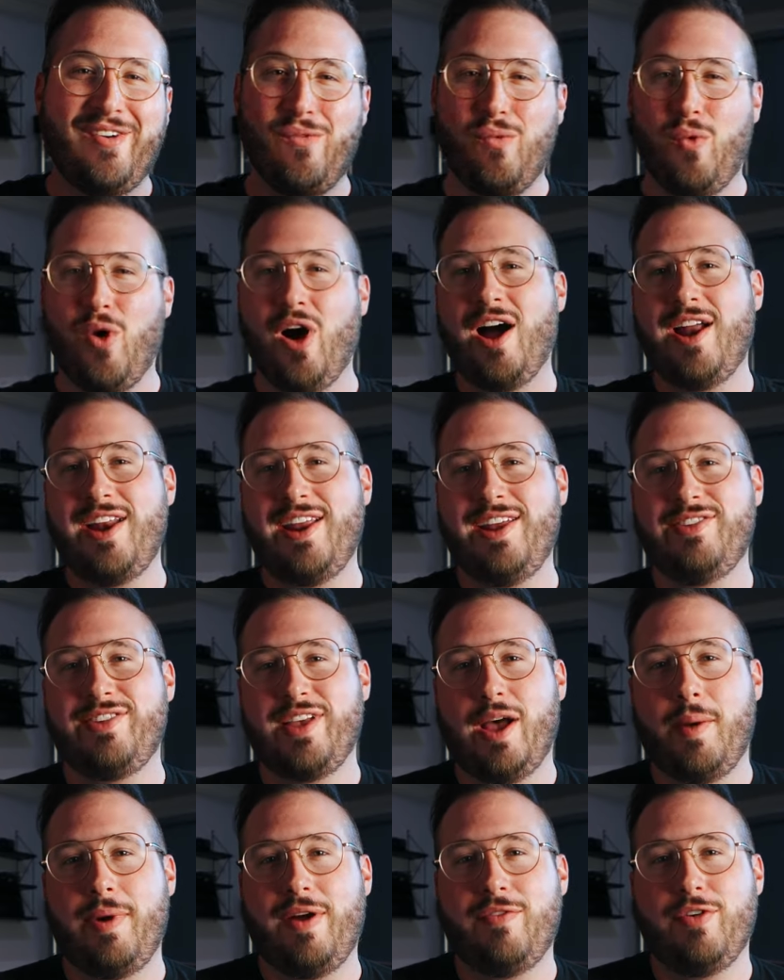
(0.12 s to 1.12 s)
What is
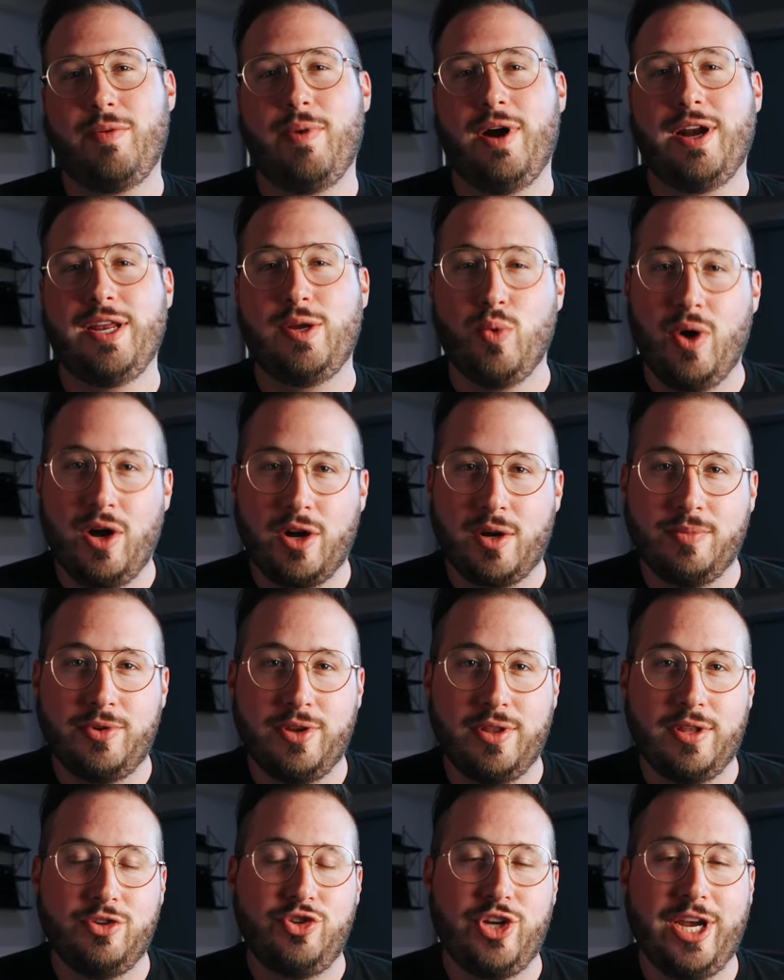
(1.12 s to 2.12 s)
up, everybody? Welcome to
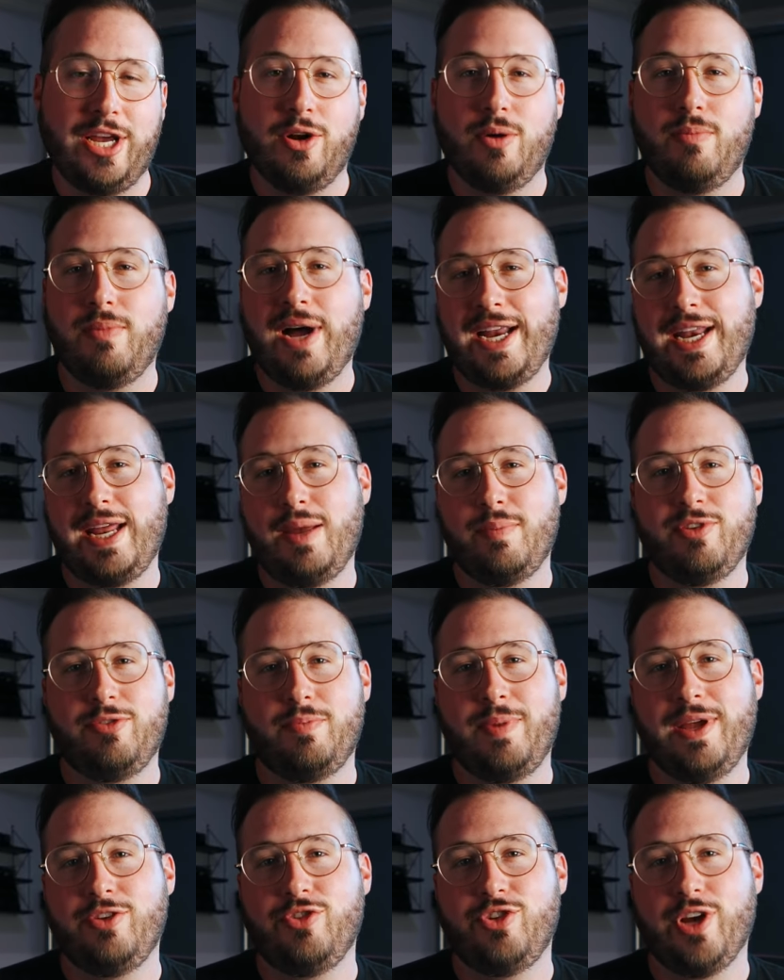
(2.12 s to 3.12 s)
the channel. My name is
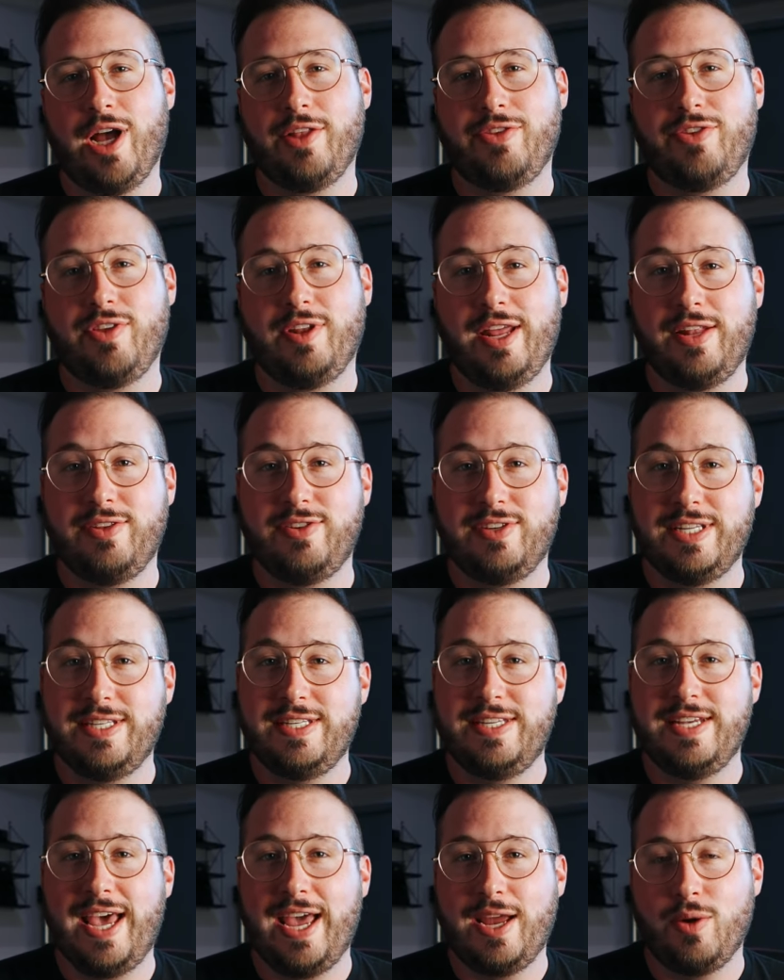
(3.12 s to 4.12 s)
Ben Johnson, and
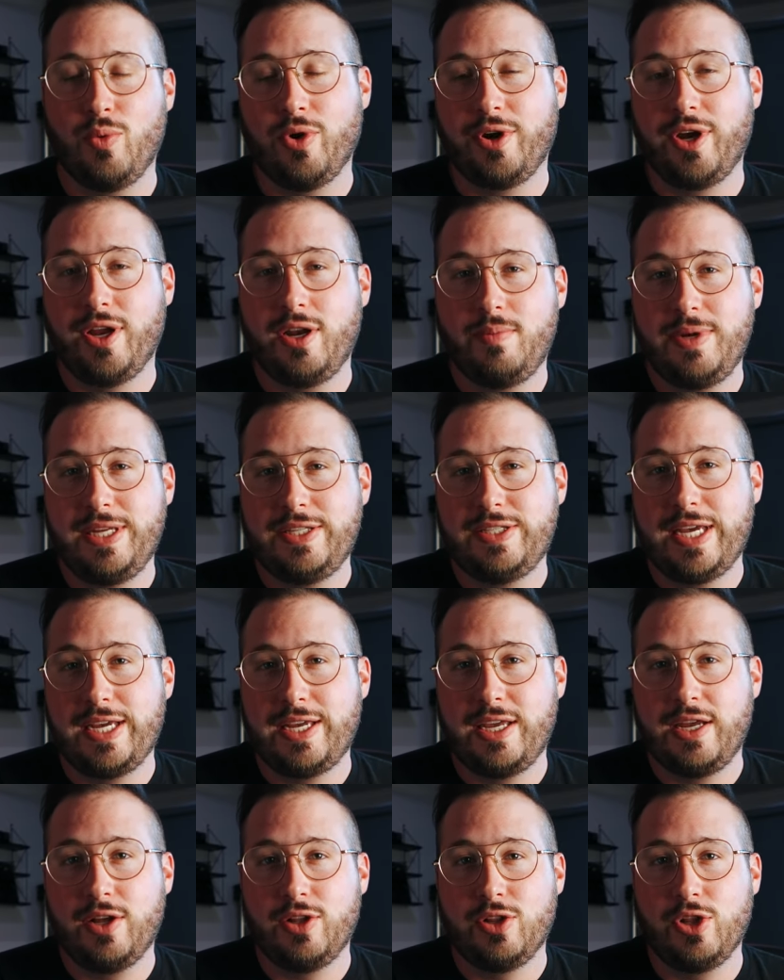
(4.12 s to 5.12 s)
today we're going to be
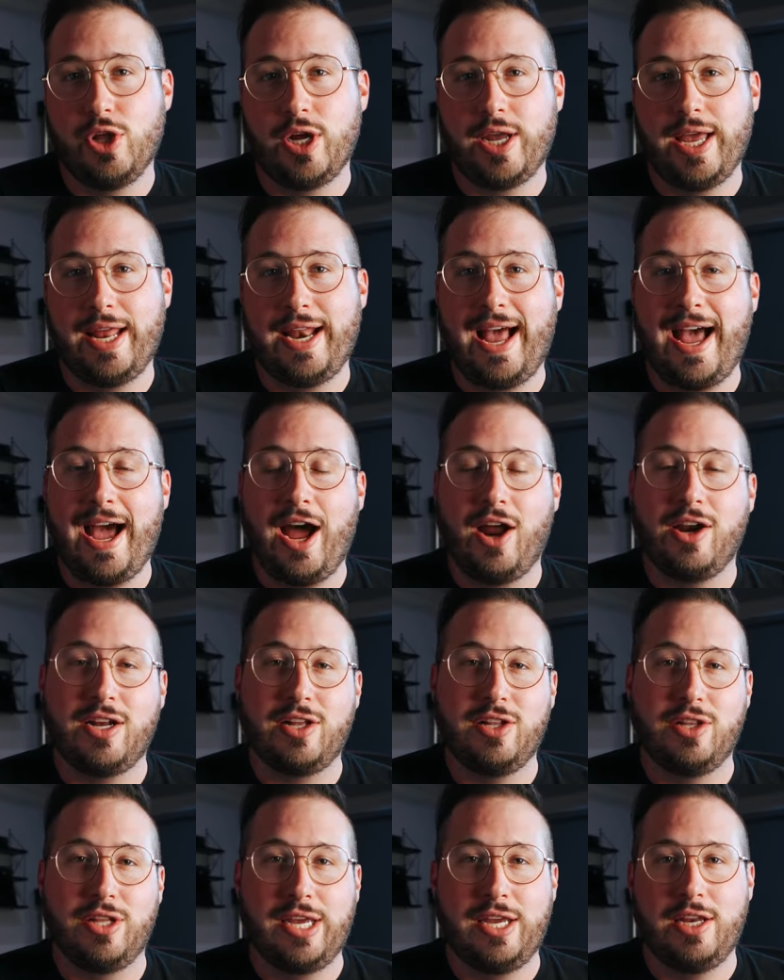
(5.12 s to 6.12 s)
taking a look at how to
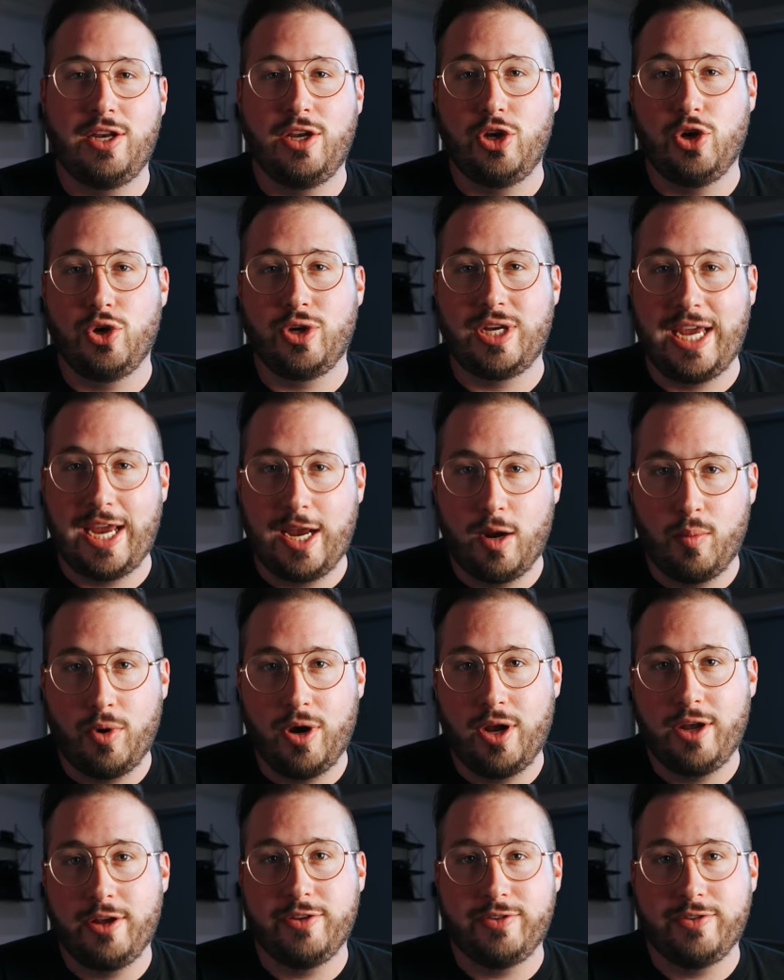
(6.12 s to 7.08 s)
clean your camera